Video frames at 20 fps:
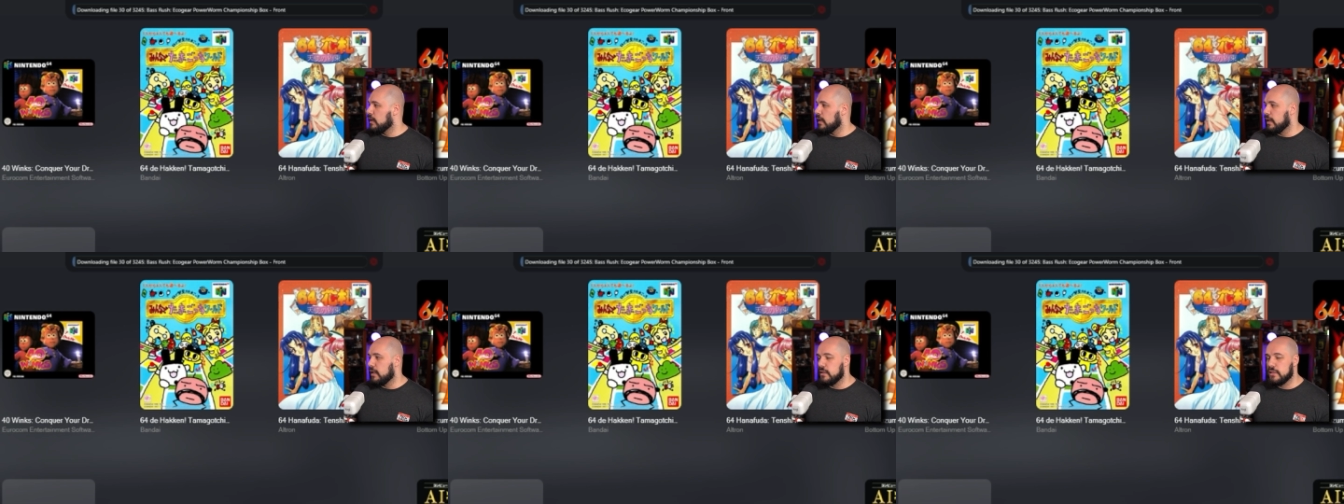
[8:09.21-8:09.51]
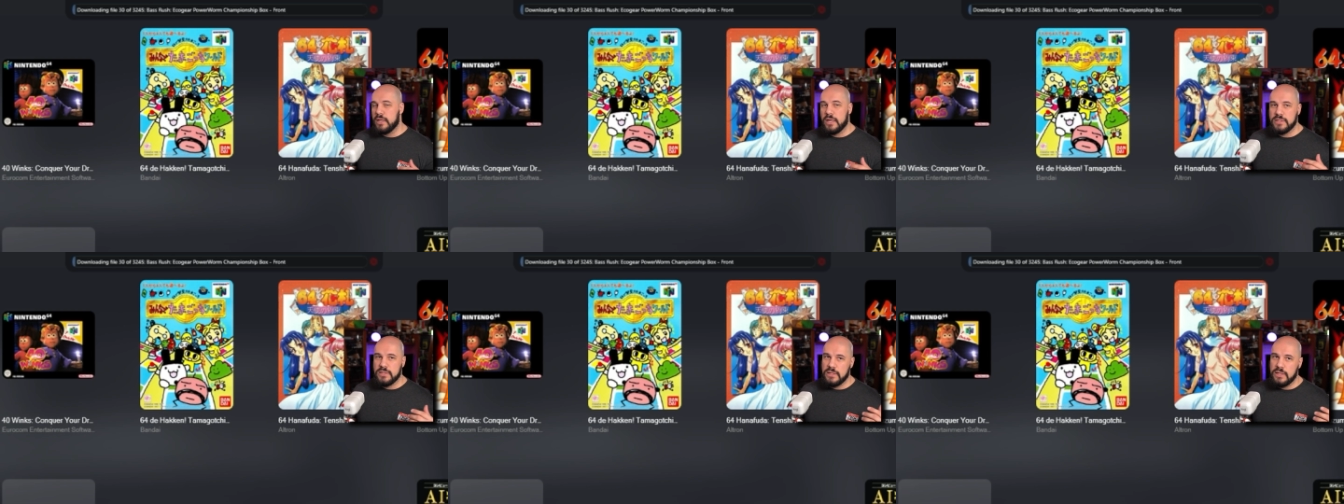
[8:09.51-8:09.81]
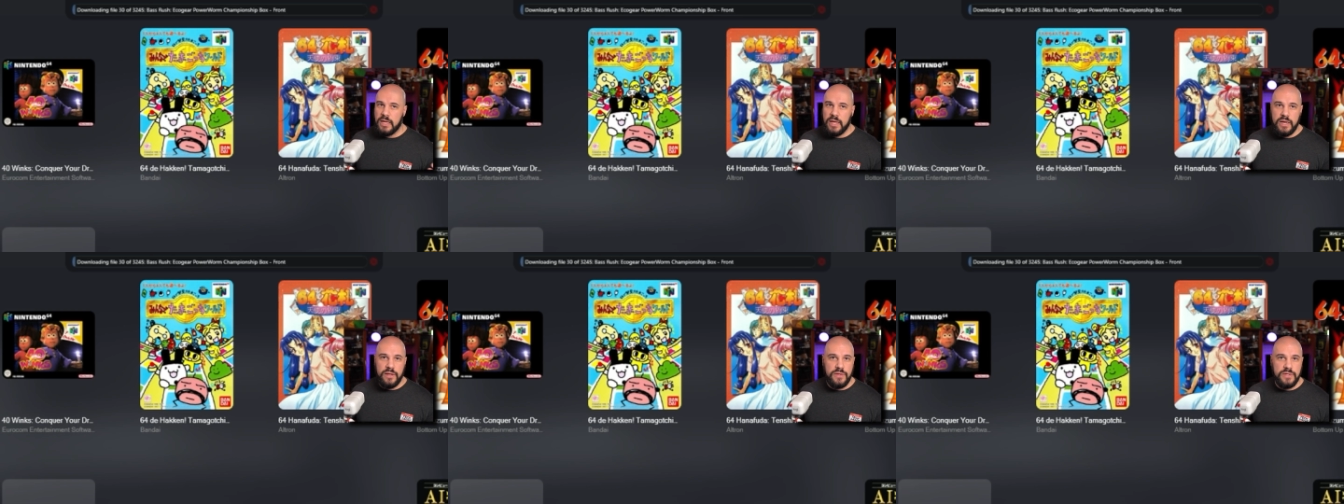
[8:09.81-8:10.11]
It does a
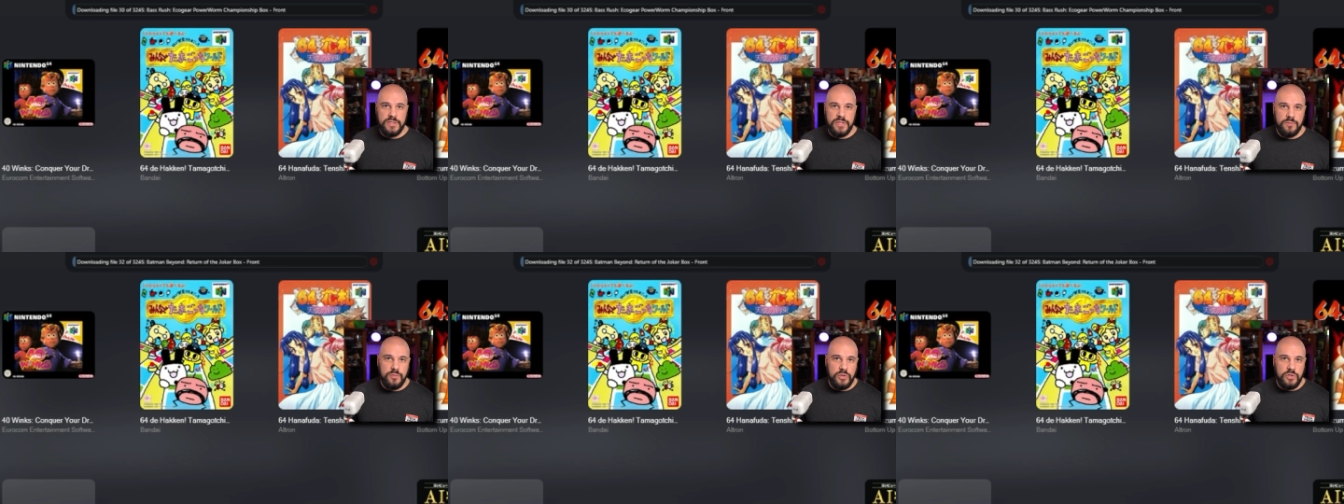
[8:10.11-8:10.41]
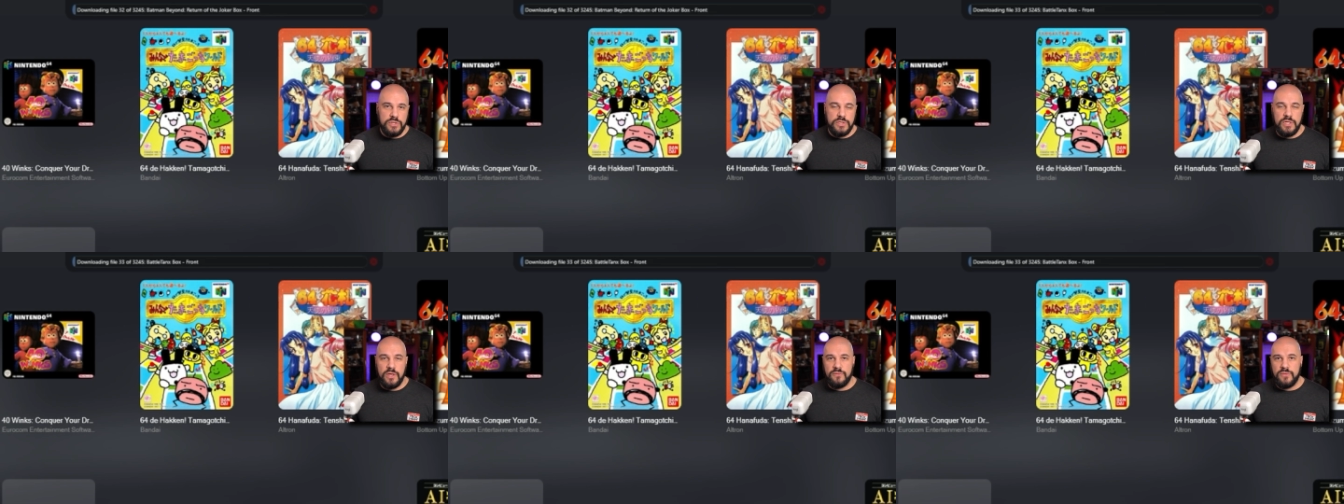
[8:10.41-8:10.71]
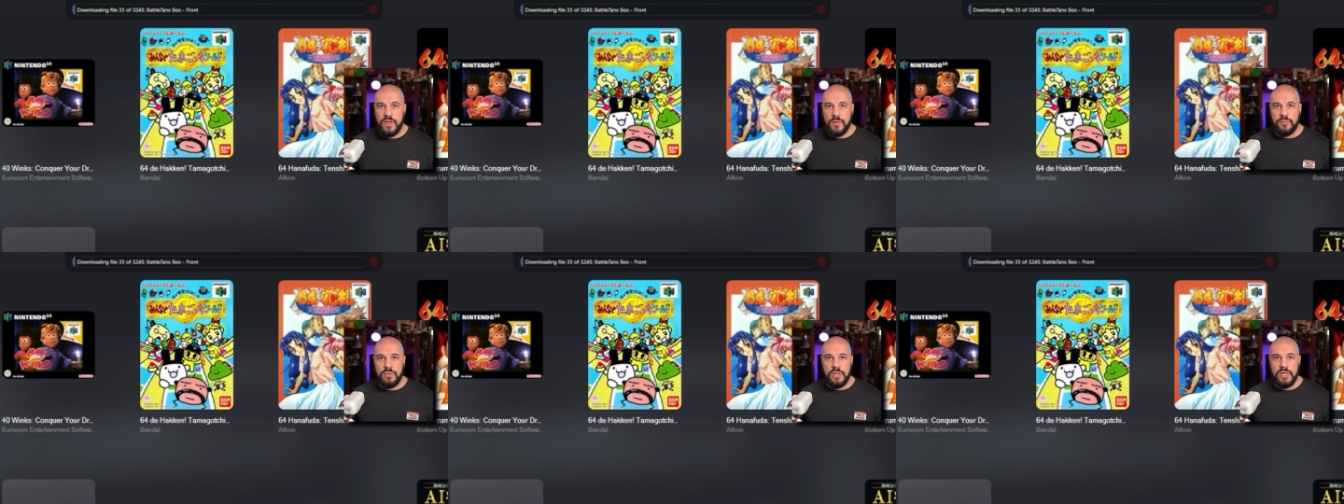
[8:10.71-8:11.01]
lot of the similar stuff
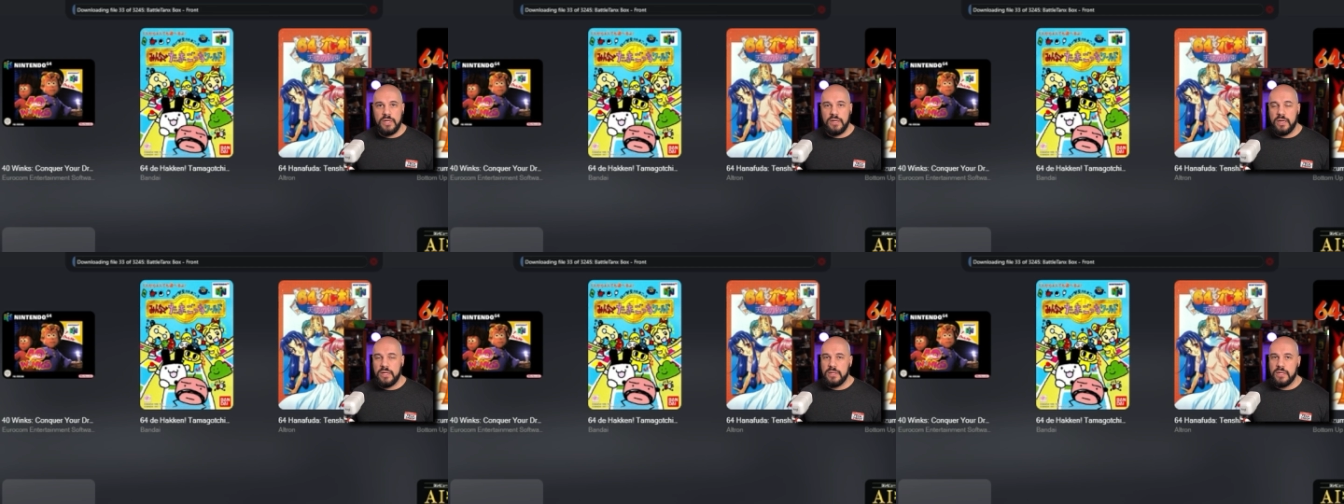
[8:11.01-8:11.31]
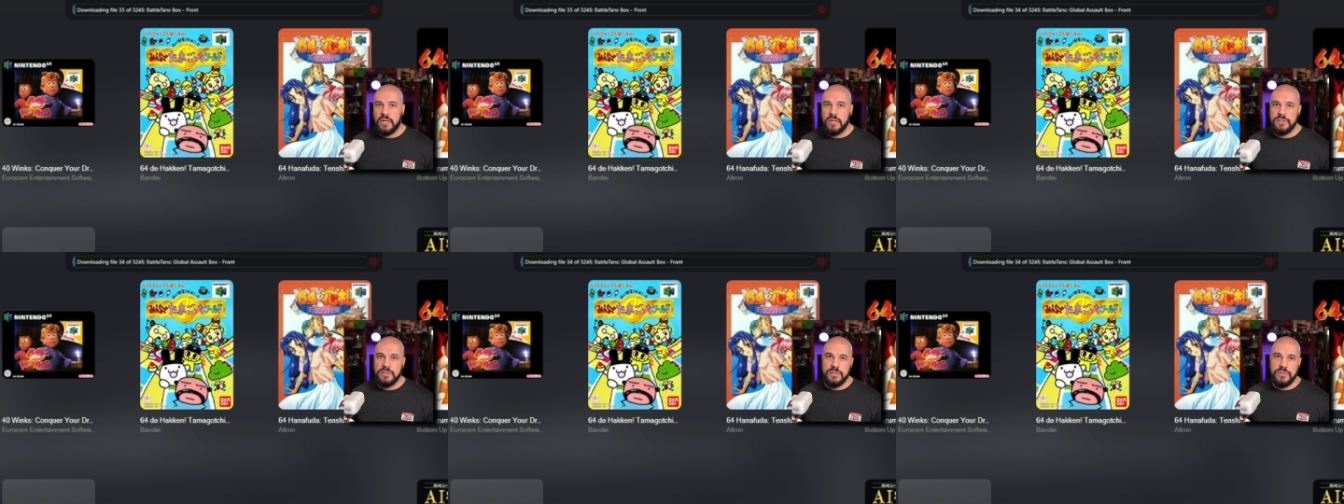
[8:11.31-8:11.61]
that Playnite does